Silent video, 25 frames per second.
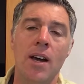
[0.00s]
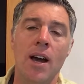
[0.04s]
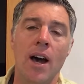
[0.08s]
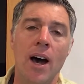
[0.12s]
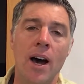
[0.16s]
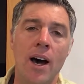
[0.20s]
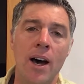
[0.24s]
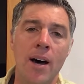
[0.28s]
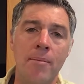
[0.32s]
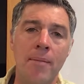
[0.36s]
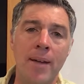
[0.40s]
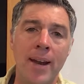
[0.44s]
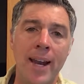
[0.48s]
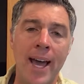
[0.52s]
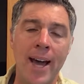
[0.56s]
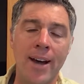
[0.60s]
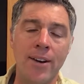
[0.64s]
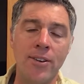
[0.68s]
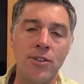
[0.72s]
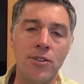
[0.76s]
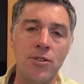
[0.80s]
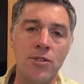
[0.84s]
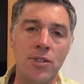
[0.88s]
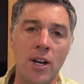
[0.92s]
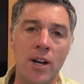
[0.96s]
um, and how
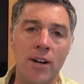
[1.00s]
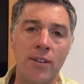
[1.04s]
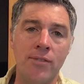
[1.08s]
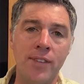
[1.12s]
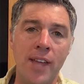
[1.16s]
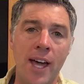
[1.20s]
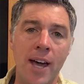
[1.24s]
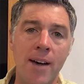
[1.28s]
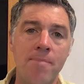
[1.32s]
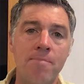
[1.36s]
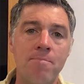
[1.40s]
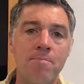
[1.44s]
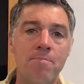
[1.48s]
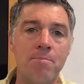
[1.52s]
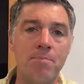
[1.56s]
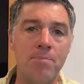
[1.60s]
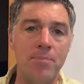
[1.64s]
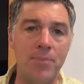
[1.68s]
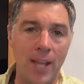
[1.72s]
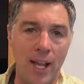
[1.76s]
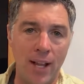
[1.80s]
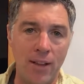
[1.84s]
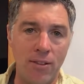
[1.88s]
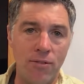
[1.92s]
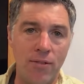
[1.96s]
you solve them.
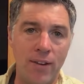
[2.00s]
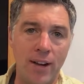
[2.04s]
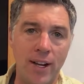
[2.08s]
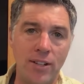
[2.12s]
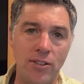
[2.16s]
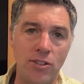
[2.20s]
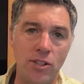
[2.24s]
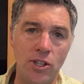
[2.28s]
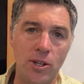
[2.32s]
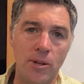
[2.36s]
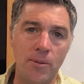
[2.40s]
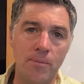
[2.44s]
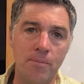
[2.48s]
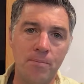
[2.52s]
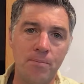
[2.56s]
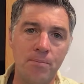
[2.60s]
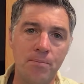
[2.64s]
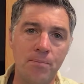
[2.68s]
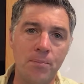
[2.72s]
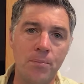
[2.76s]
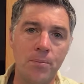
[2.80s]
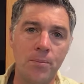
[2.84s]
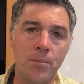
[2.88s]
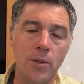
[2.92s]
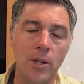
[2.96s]
That's fine too.
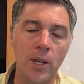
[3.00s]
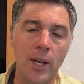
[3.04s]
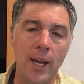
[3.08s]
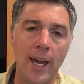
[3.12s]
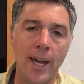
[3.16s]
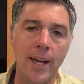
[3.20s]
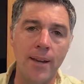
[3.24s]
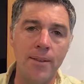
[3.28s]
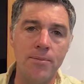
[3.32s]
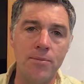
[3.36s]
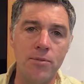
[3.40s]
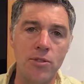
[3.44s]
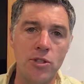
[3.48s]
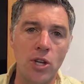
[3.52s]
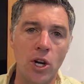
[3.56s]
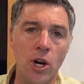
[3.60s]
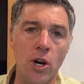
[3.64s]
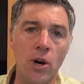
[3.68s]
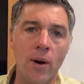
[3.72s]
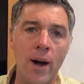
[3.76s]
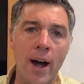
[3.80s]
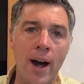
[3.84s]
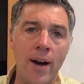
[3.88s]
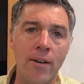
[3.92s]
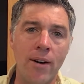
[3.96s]
Okay,
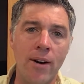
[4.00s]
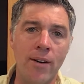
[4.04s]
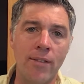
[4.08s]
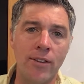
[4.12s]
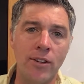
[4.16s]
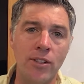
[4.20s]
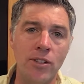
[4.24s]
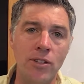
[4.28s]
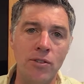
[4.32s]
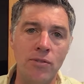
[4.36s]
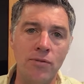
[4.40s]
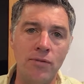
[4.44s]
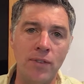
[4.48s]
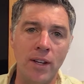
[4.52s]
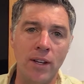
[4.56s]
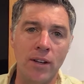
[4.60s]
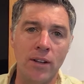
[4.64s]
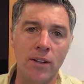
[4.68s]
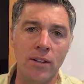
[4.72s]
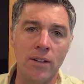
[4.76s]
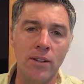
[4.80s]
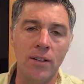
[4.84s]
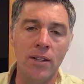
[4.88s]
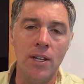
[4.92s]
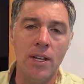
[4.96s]
so however you
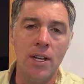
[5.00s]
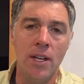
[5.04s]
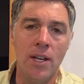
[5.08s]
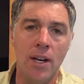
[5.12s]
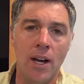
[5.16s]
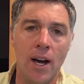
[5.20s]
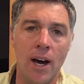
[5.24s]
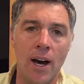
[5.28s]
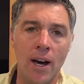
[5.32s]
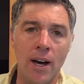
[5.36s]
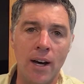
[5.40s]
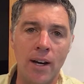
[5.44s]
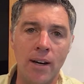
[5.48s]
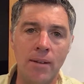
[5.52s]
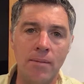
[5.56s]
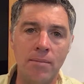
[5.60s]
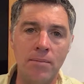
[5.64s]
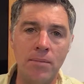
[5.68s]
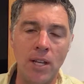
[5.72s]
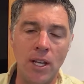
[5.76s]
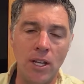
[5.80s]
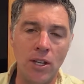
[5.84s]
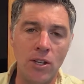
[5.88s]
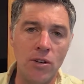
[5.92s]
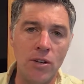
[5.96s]
feel um,
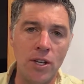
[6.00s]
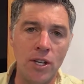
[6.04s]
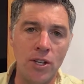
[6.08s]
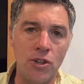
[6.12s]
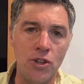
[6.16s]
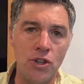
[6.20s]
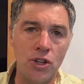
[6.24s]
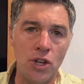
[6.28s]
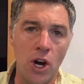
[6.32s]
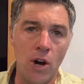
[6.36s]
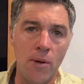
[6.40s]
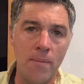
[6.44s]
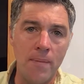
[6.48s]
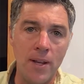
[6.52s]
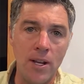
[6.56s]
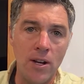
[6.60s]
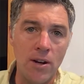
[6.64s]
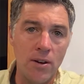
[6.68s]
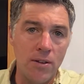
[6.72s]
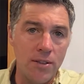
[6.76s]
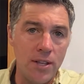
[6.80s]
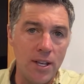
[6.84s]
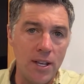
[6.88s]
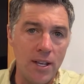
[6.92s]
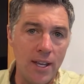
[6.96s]
that you can show me
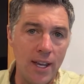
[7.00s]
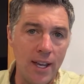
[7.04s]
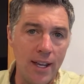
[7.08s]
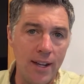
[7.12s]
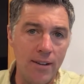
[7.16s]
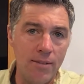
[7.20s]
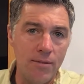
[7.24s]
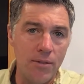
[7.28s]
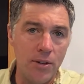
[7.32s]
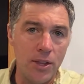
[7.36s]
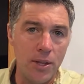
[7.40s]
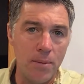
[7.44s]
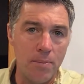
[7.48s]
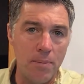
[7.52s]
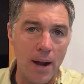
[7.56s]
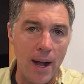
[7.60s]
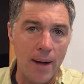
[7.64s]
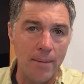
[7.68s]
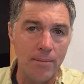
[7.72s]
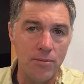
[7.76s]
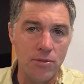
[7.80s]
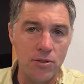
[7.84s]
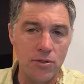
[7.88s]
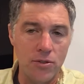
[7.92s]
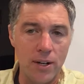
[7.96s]
your thinking with the
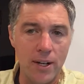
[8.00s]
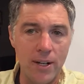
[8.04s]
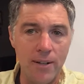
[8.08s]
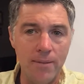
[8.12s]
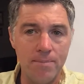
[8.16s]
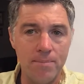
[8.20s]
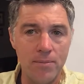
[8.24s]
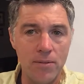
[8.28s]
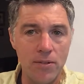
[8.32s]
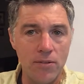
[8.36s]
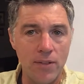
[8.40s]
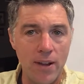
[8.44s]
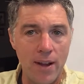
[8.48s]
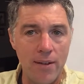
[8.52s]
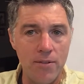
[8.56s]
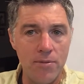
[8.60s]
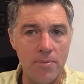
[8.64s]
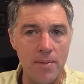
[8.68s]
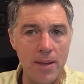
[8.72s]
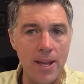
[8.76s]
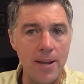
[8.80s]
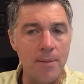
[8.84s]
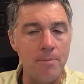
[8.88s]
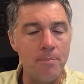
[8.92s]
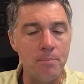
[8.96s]
problem string, it's fine
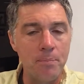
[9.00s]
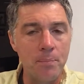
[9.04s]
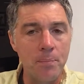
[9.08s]
with me.